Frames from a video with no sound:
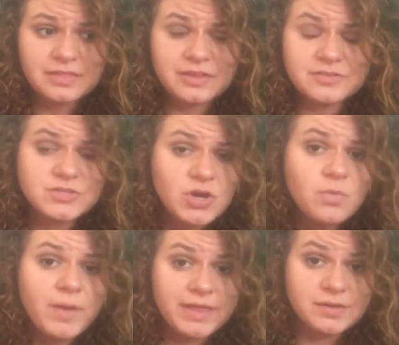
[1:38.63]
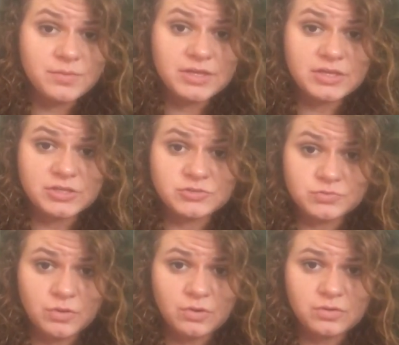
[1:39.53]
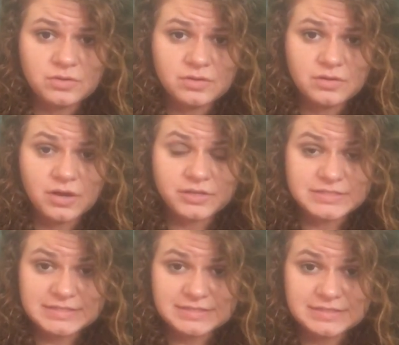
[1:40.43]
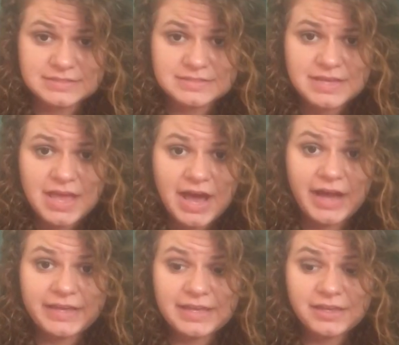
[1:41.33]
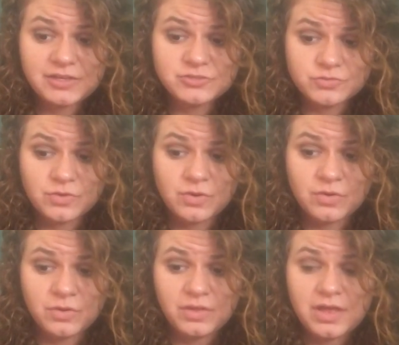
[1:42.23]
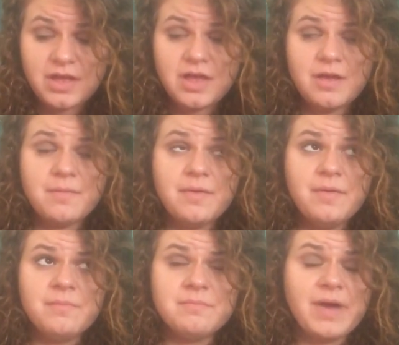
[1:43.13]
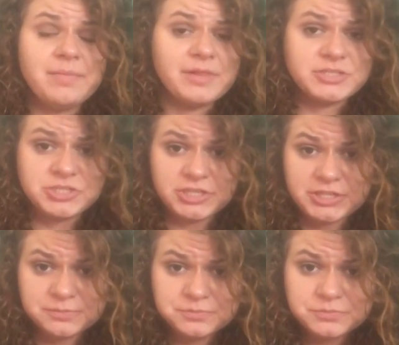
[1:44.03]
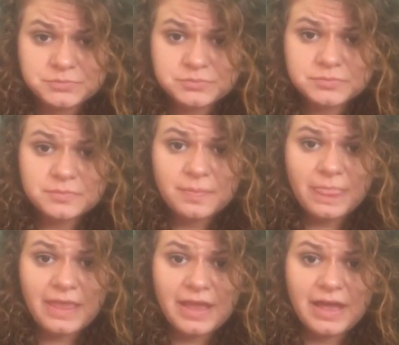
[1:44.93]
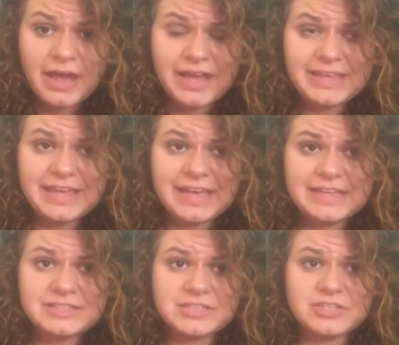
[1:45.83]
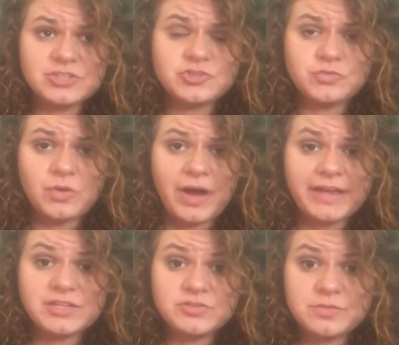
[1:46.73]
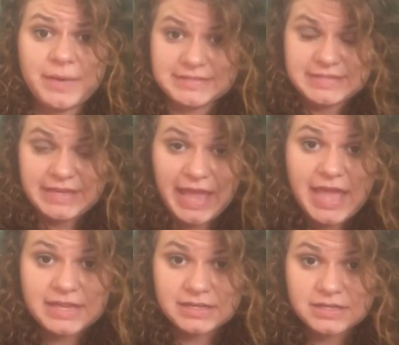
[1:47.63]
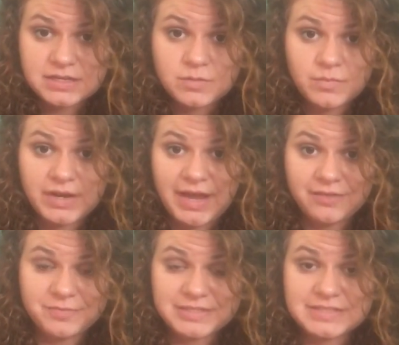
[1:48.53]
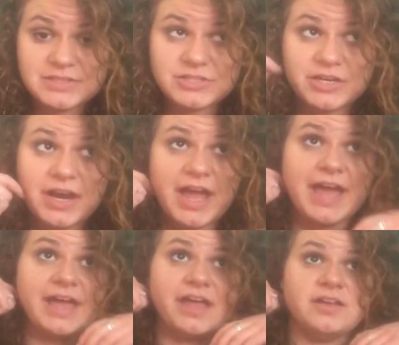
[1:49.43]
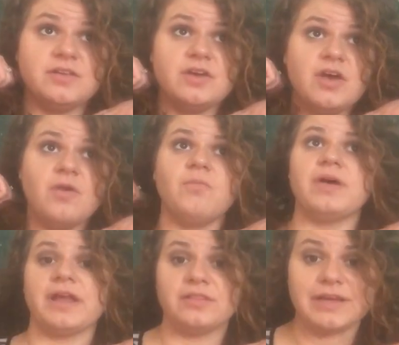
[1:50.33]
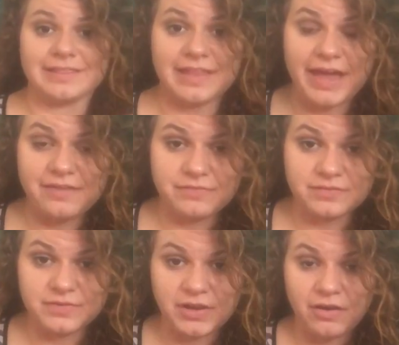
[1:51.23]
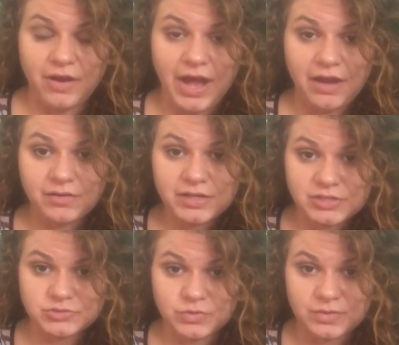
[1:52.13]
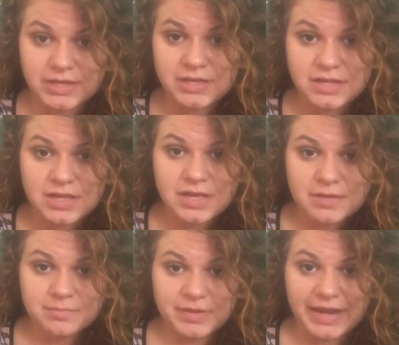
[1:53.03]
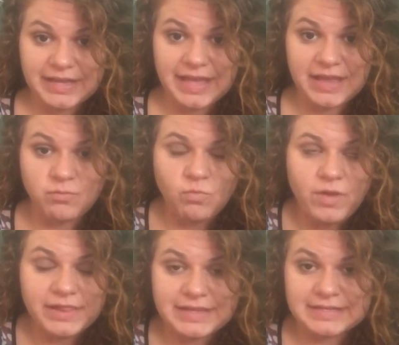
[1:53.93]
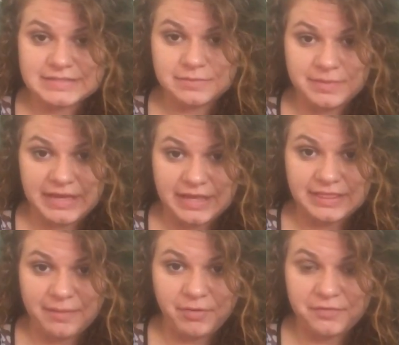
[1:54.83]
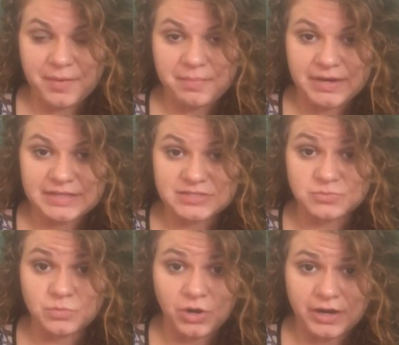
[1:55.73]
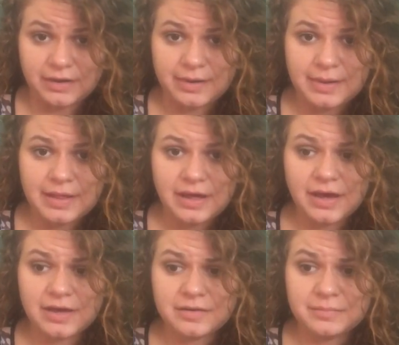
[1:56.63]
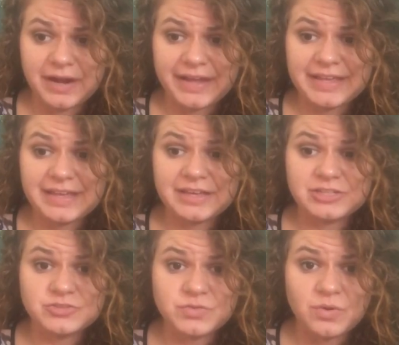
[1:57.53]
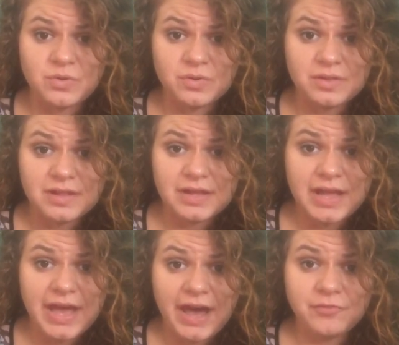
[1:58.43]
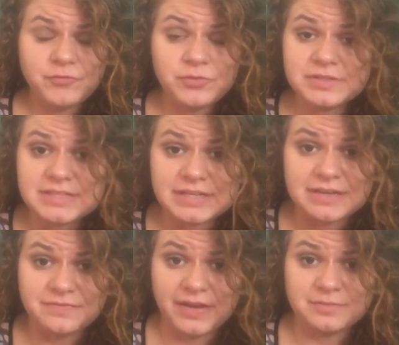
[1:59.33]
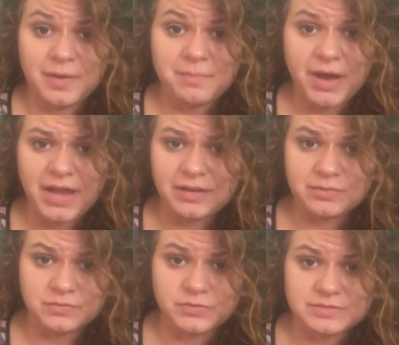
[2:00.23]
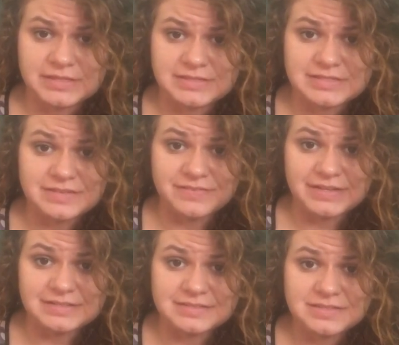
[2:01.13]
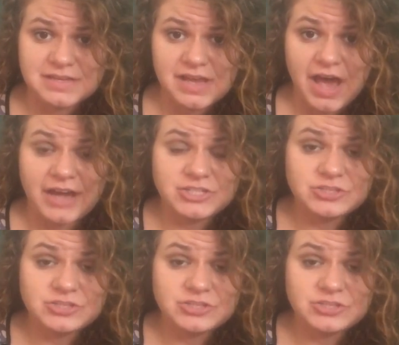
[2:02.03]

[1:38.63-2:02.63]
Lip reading: There's no way that we can control our diseases. I can't control my blood sugar. I can do the best I can when I have my sensor and when I look at life and figure out how to control it, but I can't will it into being. That part of my body doesn't work. I can't control how food is going to affect my body with food sensitivities. I